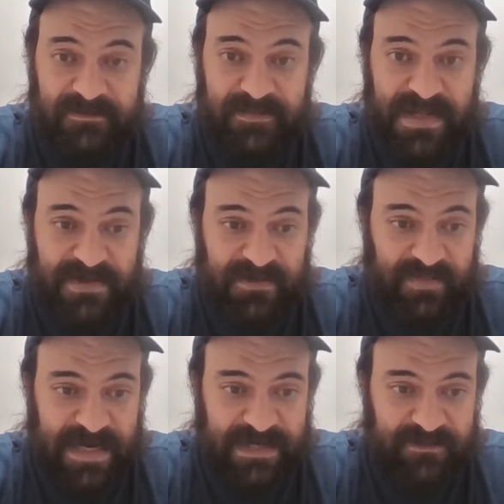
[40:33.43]
But you
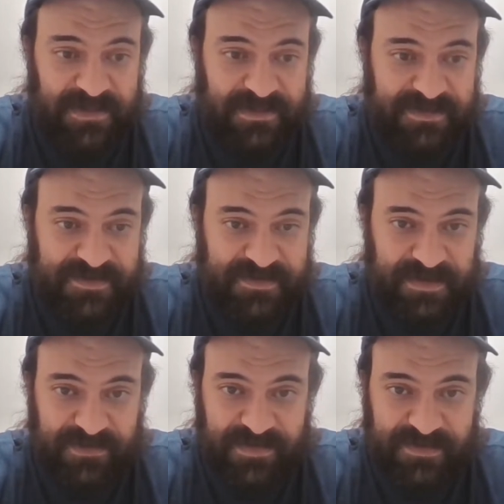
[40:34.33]
combine them, and it's,
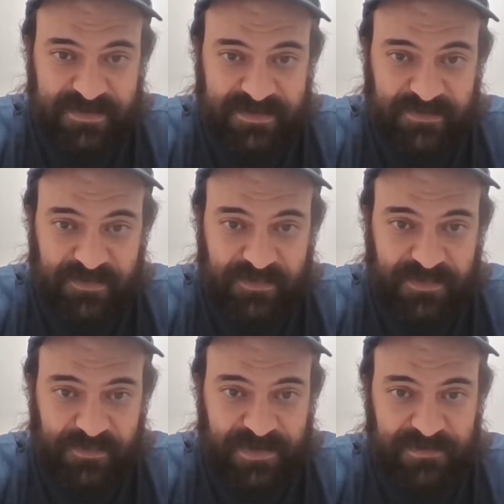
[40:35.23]

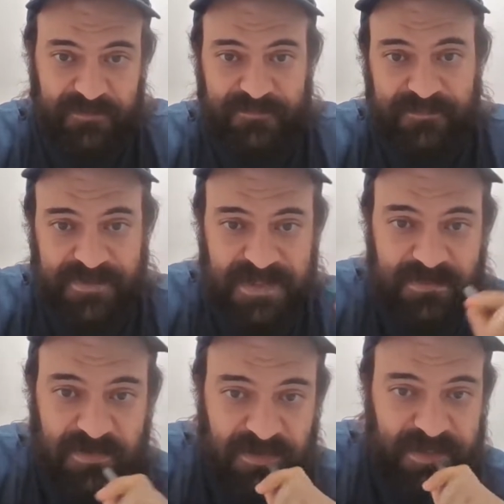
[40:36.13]
the Winthrop
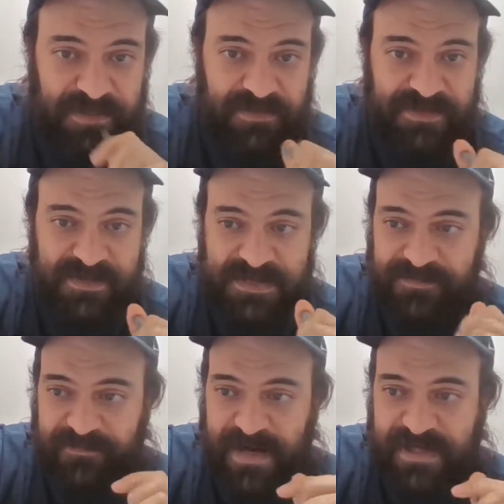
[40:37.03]
team total under has
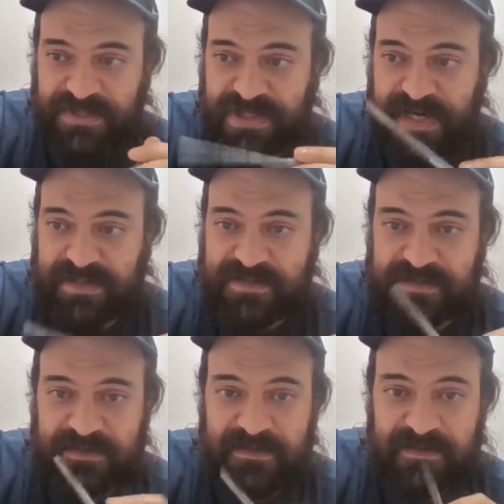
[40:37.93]
a fighting
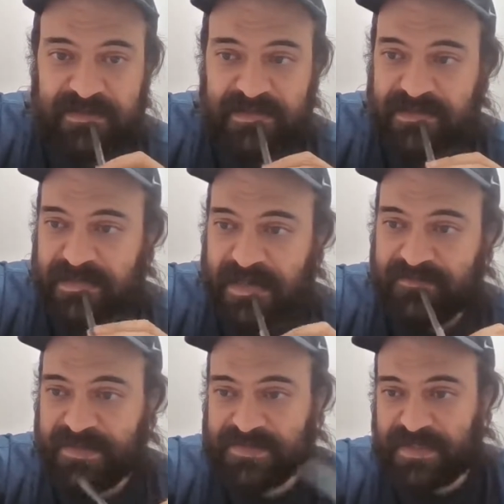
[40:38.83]
chance.
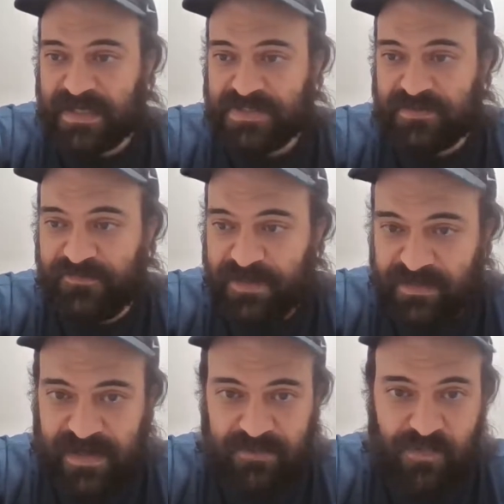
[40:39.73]
Obviously, I should have
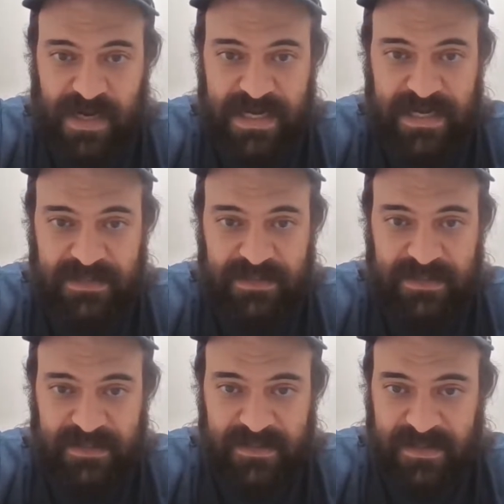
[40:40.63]
figured out why
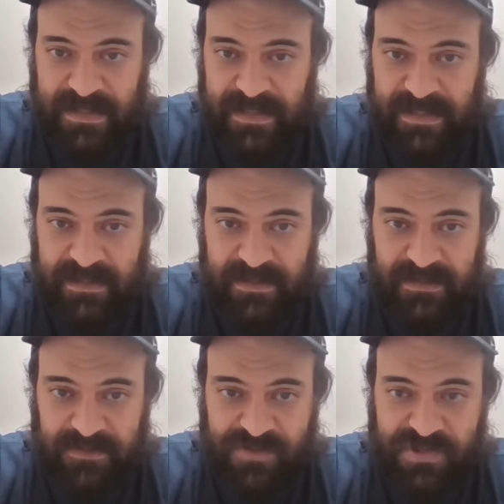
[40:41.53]
I
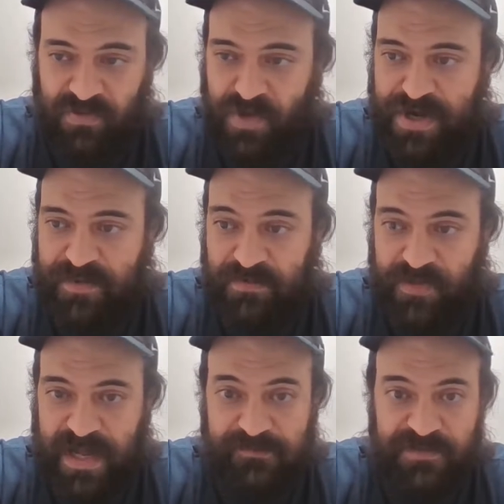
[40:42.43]
was so right
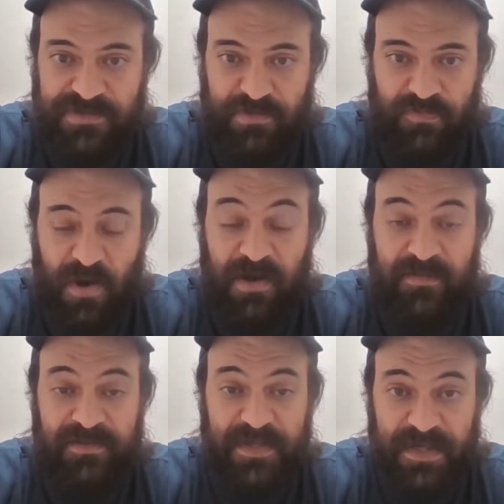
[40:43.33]
about Radford and so wrong
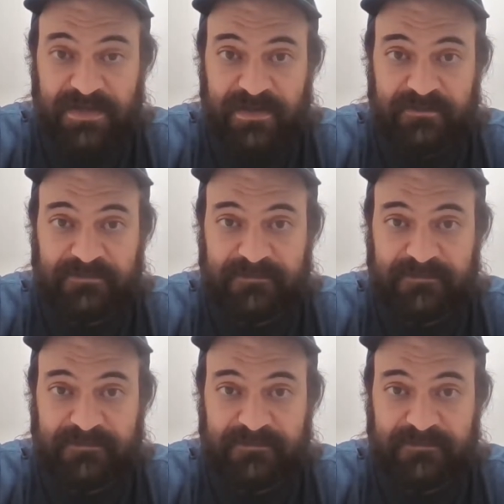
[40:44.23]
about the under.